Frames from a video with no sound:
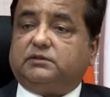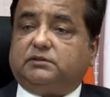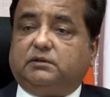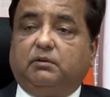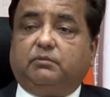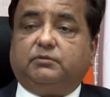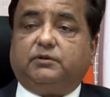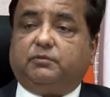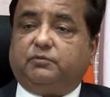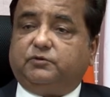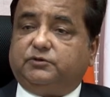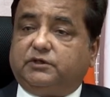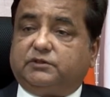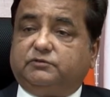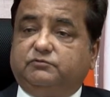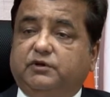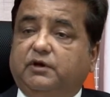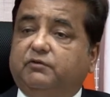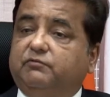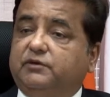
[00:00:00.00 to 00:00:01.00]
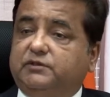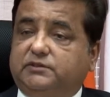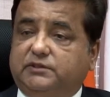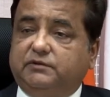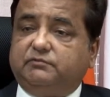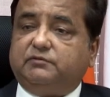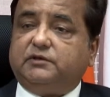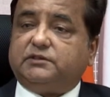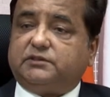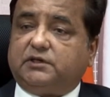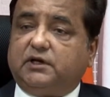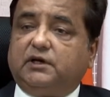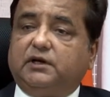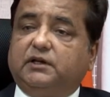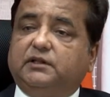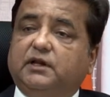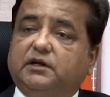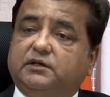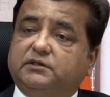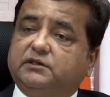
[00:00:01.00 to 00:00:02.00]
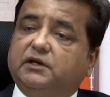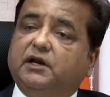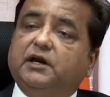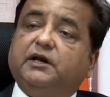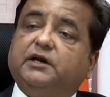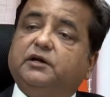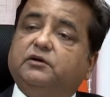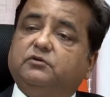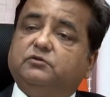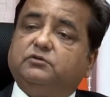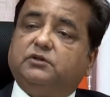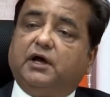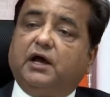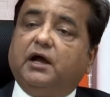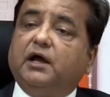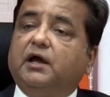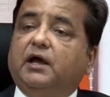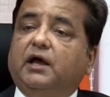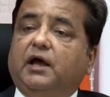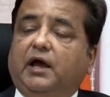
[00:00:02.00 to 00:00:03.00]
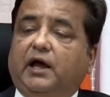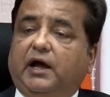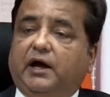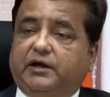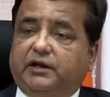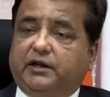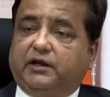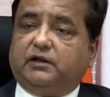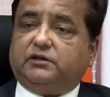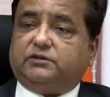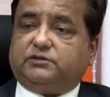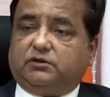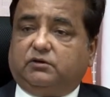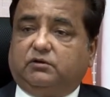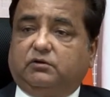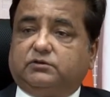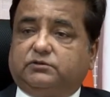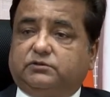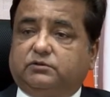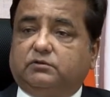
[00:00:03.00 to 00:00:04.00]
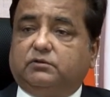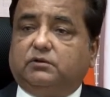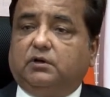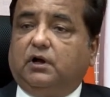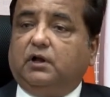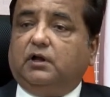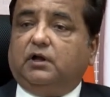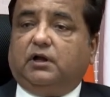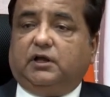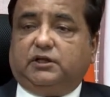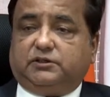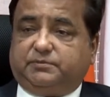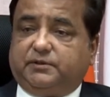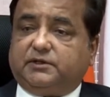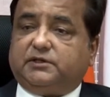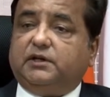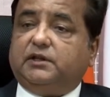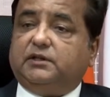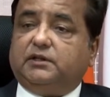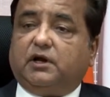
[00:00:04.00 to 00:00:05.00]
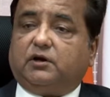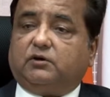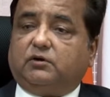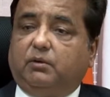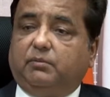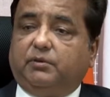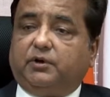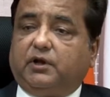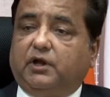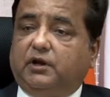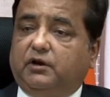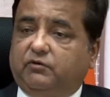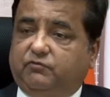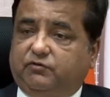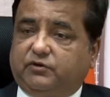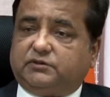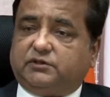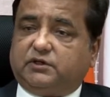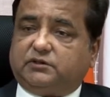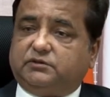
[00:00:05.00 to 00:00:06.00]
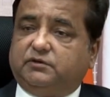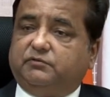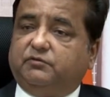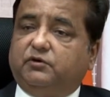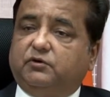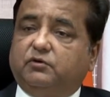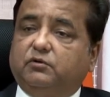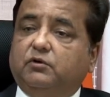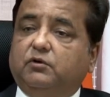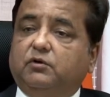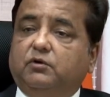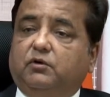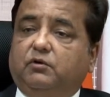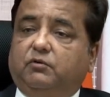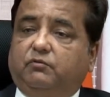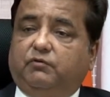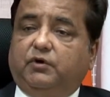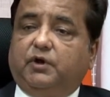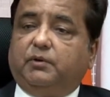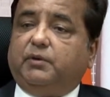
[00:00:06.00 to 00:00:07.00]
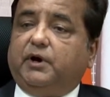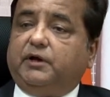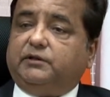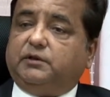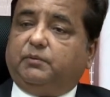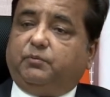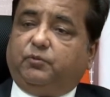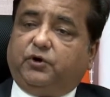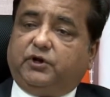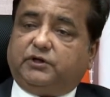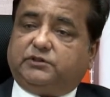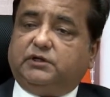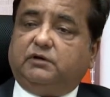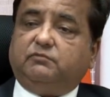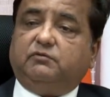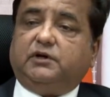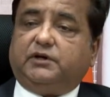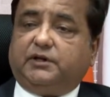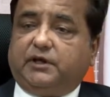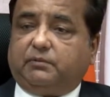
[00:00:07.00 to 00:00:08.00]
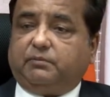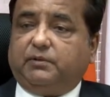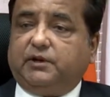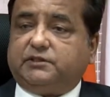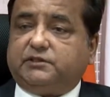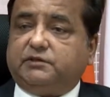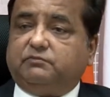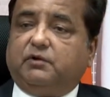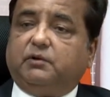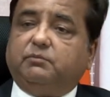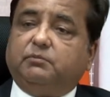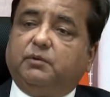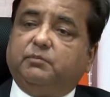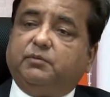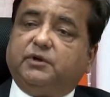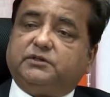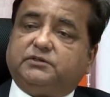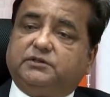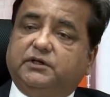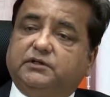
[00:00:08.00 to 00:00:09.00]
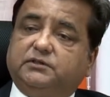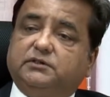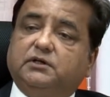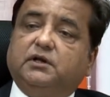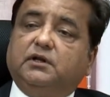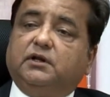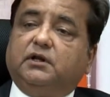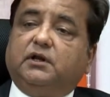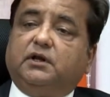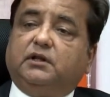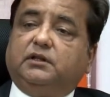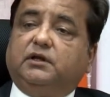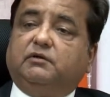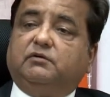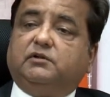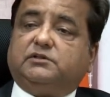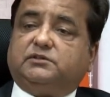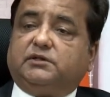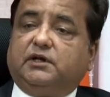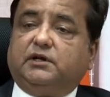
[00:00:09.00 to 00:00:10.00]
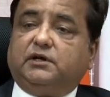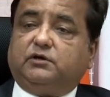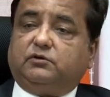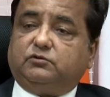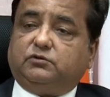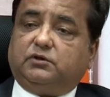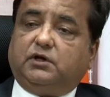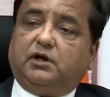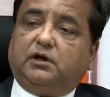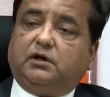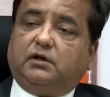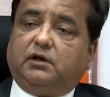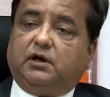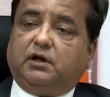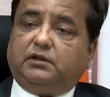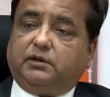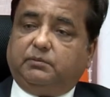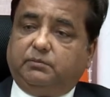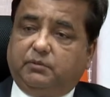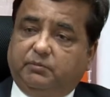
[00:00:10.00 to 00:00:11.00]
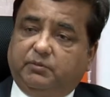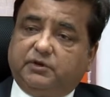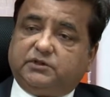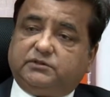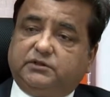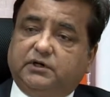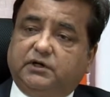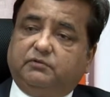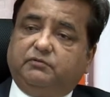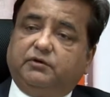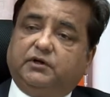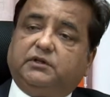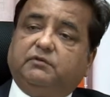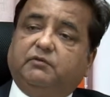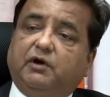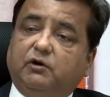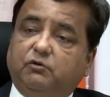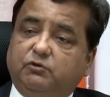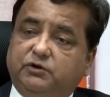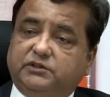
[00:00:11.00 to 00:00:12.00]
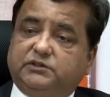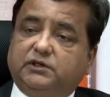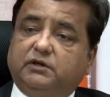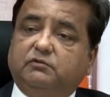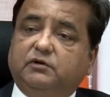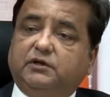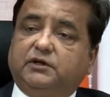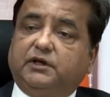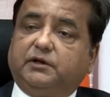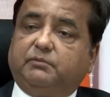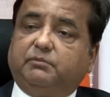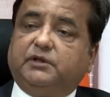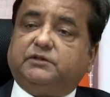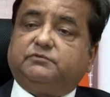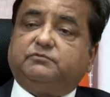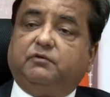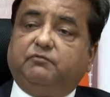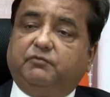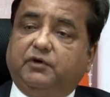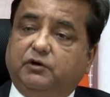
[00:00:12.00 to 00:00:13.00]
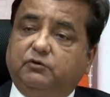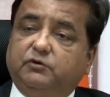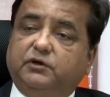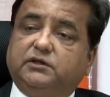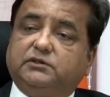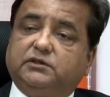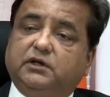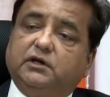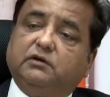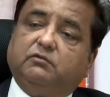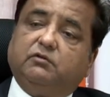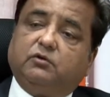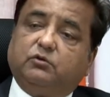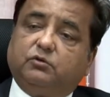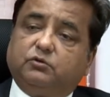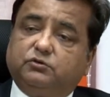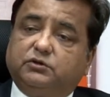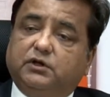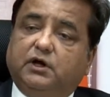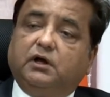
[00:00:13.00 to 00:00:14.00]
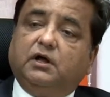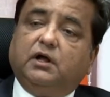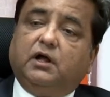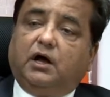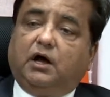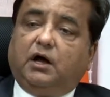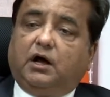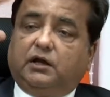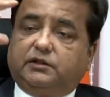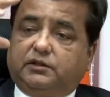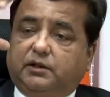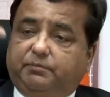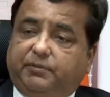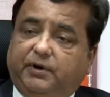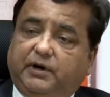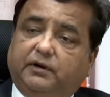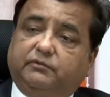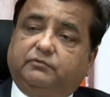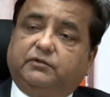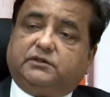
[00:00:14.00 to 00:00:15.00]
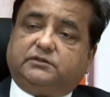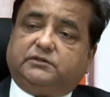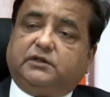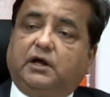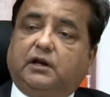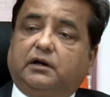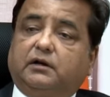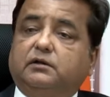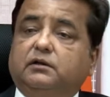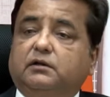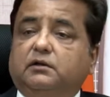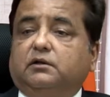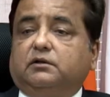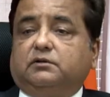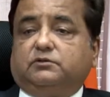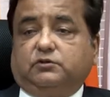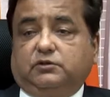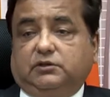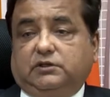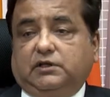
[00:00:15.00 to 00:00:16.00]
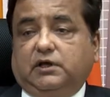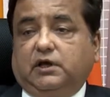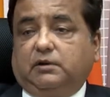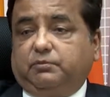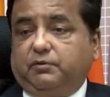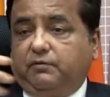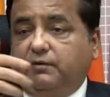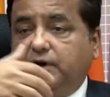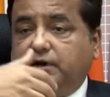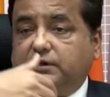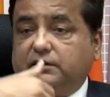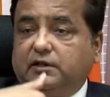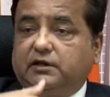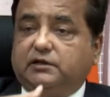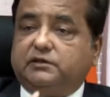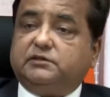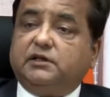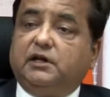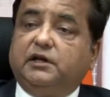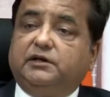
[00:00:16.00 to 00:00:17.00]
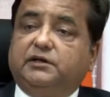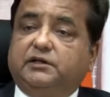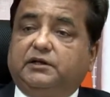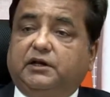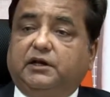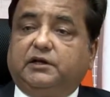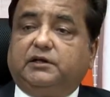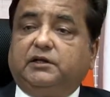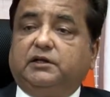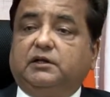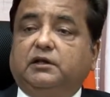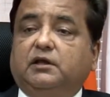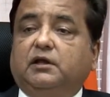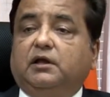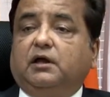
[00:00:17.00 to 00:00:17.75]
some of the projects we have received recently that is related to the agriculture also, especially in the economic and infrastructure window, whereby the production will take place in one member state, they will send it to the other member state where the value addition will take place. From value addition, it will go to the other part of the SAARC. So they are providing the regional integration